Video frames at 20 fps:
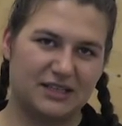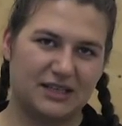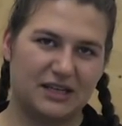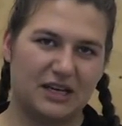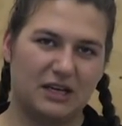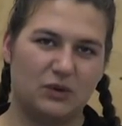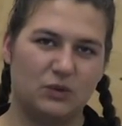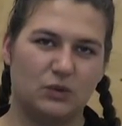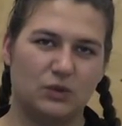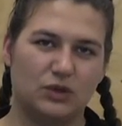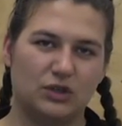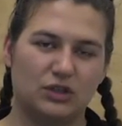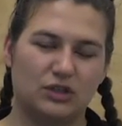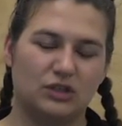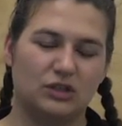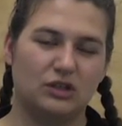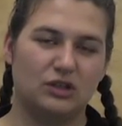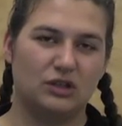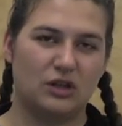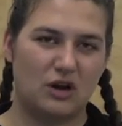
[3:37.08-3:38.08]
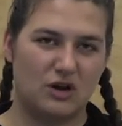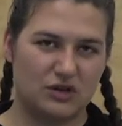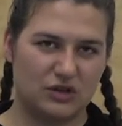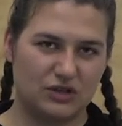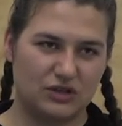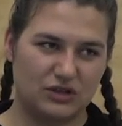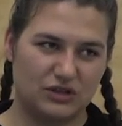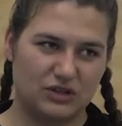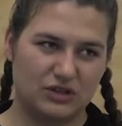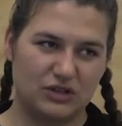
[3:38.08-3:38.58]
and work
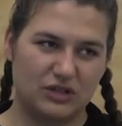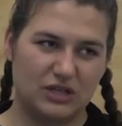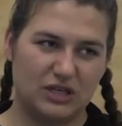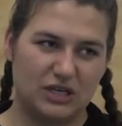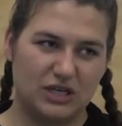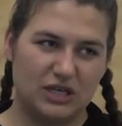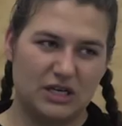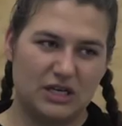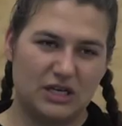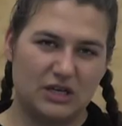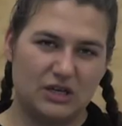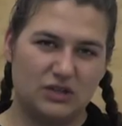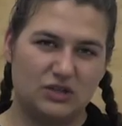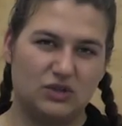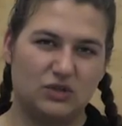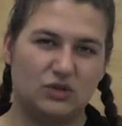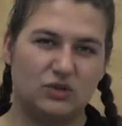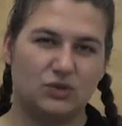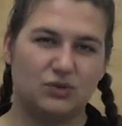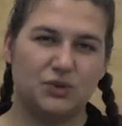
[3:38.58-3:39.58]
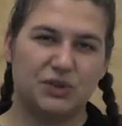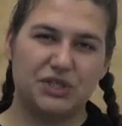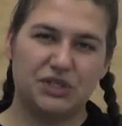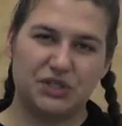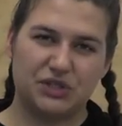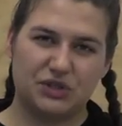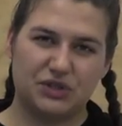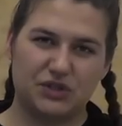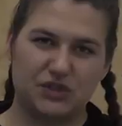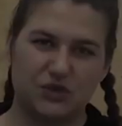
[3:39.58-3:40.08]
longer to do
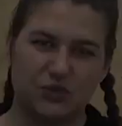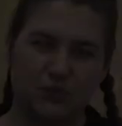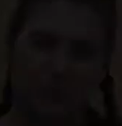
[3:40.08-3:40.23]
research.